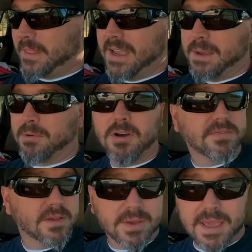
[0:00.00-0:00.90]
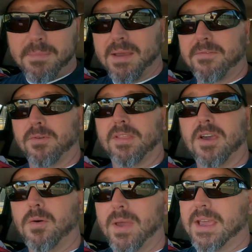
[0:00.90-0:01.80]
But hopefully we get back before
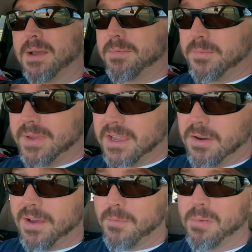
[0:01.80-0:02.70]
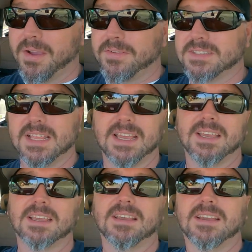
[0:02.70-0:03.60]
they all wake up and we can go have a breakfast like
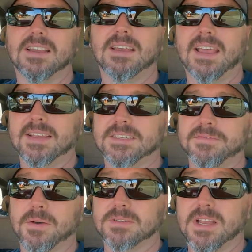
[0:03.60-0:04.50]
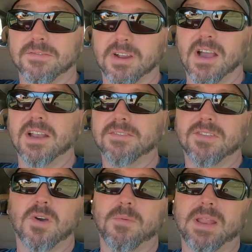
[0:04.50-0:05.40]
as if I was never gone,
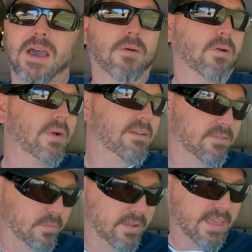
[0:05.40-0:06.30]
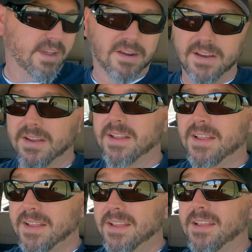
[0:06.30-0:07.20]
even though I'm an hour away from where they are.
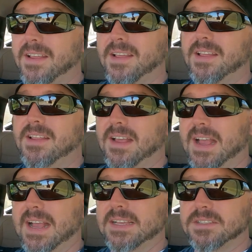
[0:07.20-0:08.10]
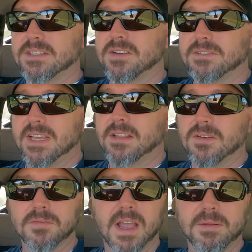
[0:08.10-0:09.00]
So let's go take a
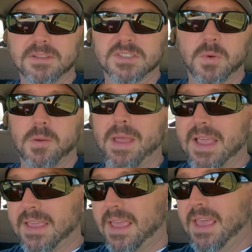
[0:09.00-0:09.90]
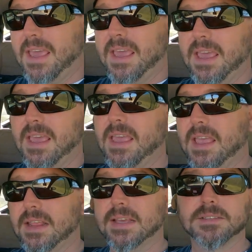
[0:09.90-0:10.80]
little ride with the squareback
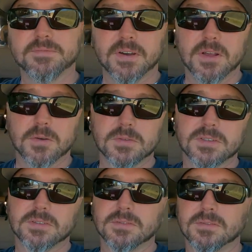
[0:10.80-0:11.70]
and get some photos.